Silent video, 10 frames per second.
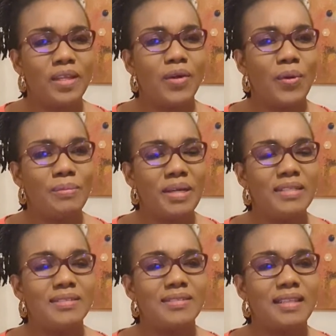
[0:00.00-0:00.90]

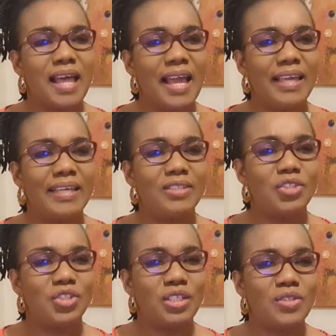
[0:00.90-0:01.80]
comment, like, and
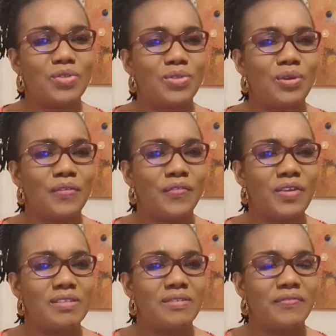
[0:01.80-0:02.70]
share to your
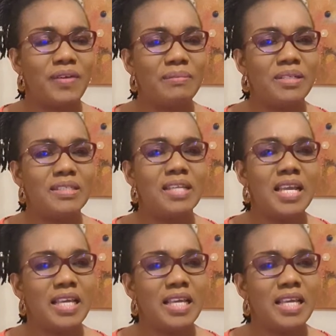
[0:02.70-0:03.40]
friends and families,